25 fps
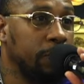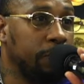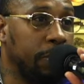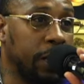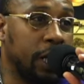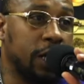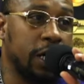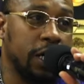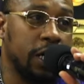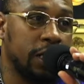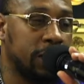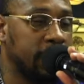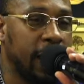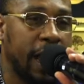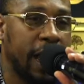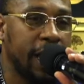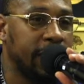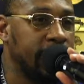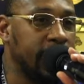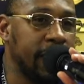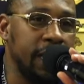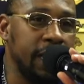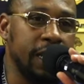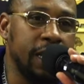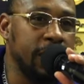Because
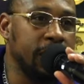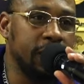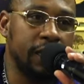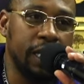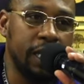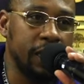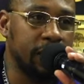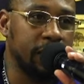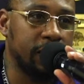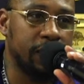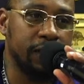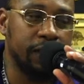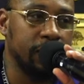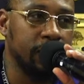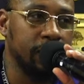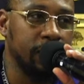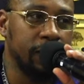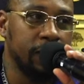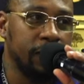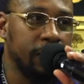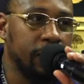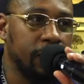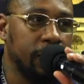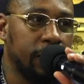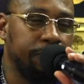that didn't exist
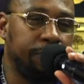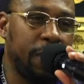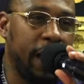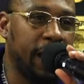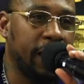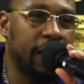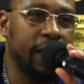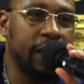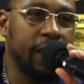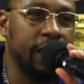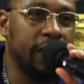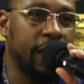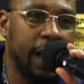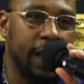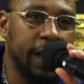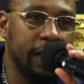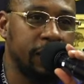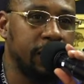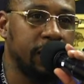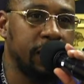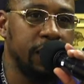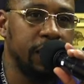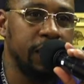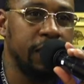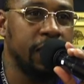back in
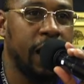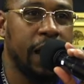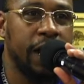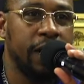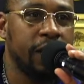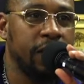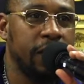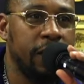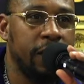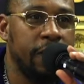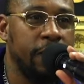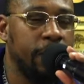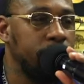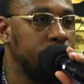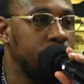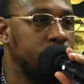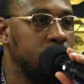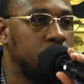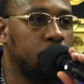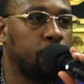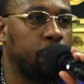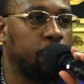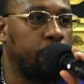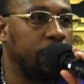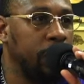nineteen
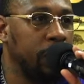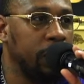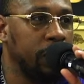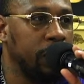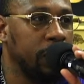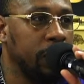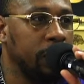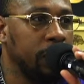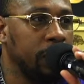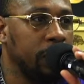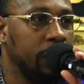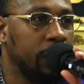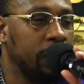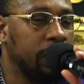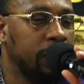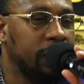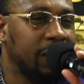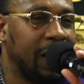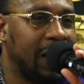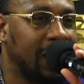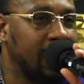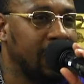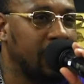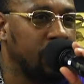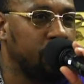ninety-three.
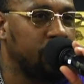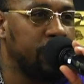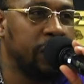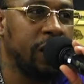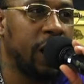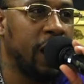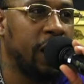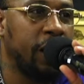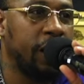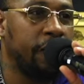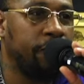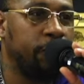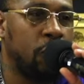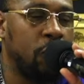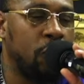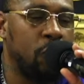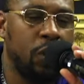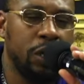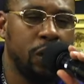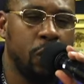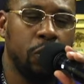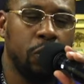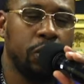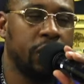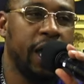ninety-three, ninety-four,
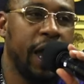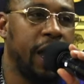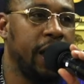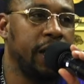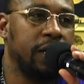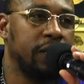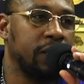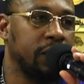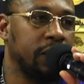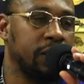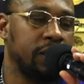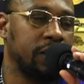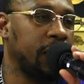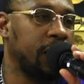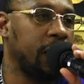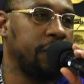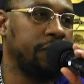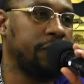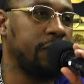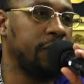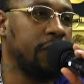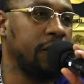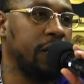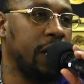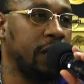wasn't no gangs in
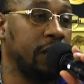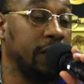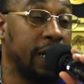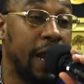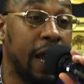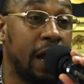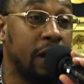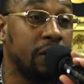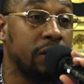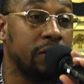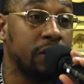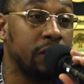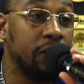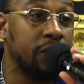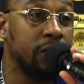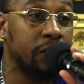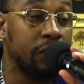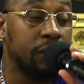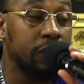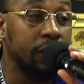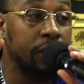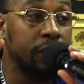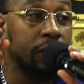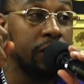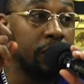South Carolina. Now
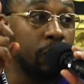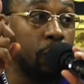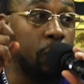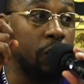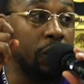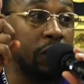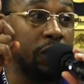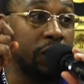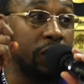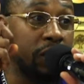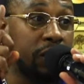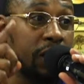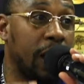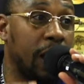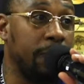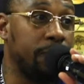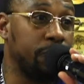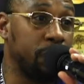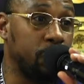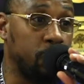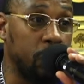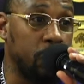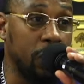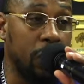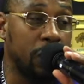it's one of the top,
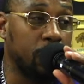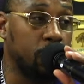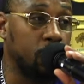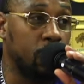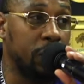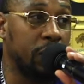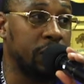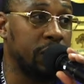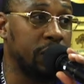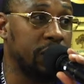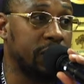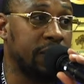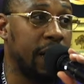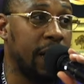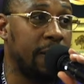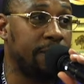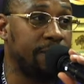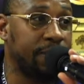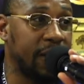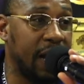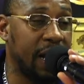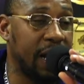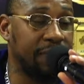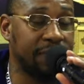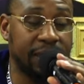we are one of the top
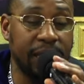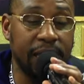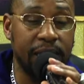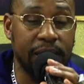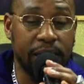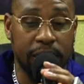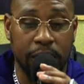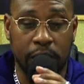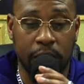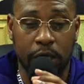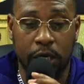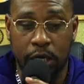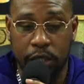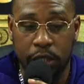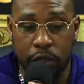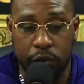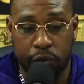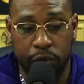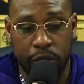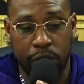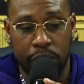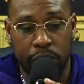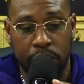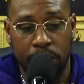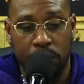five states in the
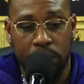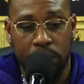country.